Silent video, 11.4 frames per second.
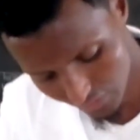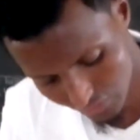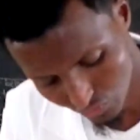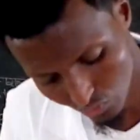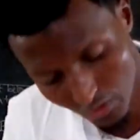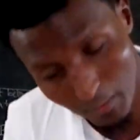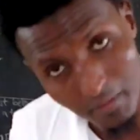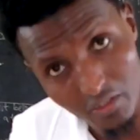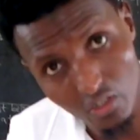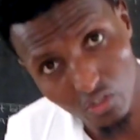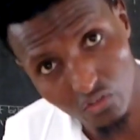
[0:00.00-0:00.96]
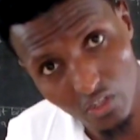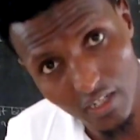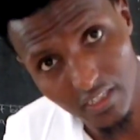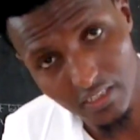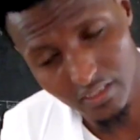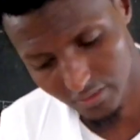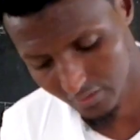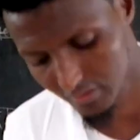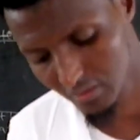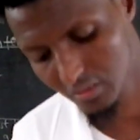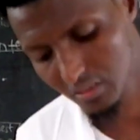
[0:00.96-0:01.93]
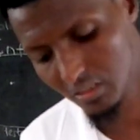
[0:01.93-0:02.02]
sodium hydroxide,
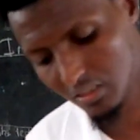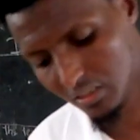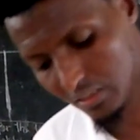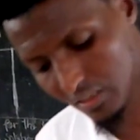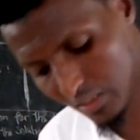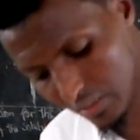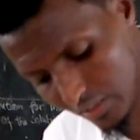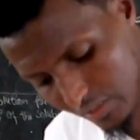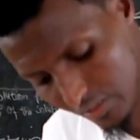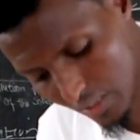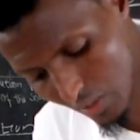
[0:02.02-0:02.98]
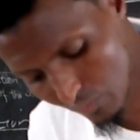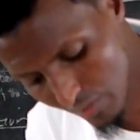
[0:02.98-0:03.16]
and here we